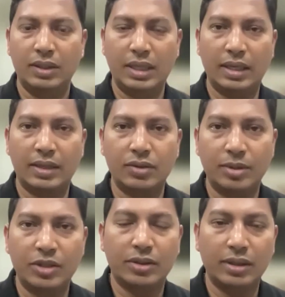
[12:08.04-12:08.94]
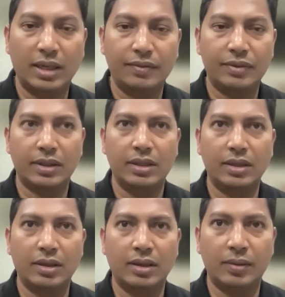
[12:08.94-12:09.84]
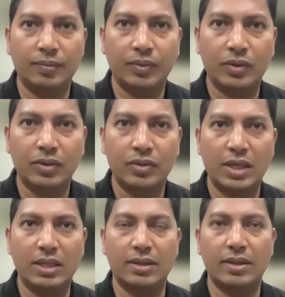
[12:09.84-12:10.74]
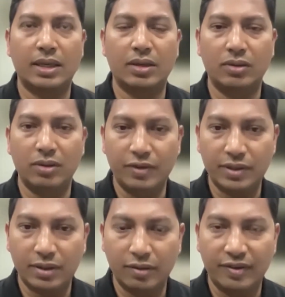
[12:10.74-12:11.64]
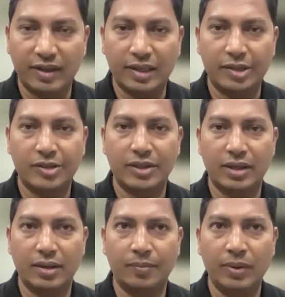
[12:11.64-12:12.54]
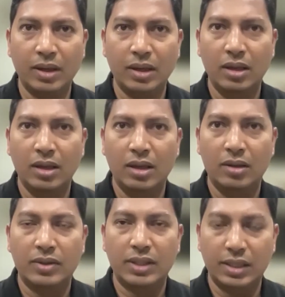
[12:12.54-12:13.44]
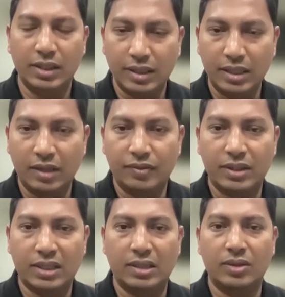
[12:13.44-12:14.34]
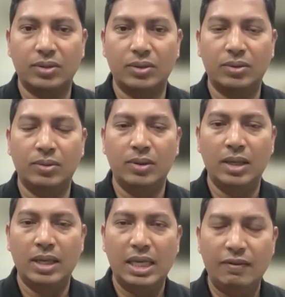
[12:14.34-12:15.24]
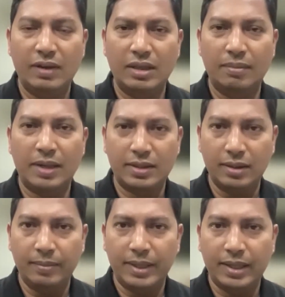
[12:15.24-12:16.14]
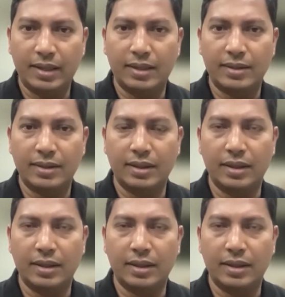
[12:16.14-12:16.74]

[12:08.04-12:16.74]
Yeah, as you mentioned, the lifestyle changes, like, the visceral fats, sedentary lifestyle. So even the muscle mass